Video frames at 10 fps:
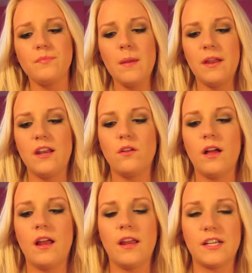but I know
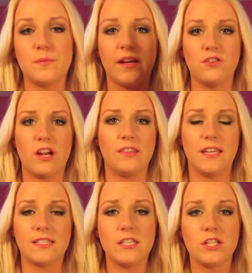that hairspray can dry out the
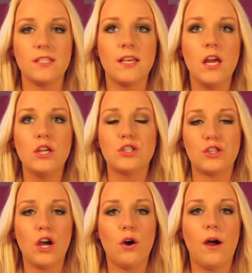extensions,
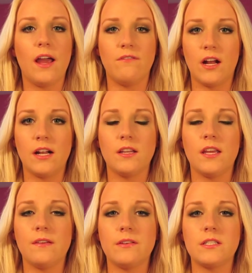so I have not
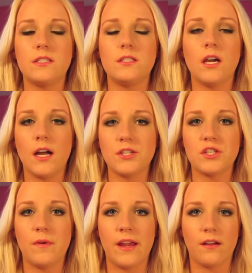even
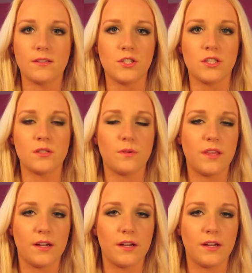touched my hair extensions with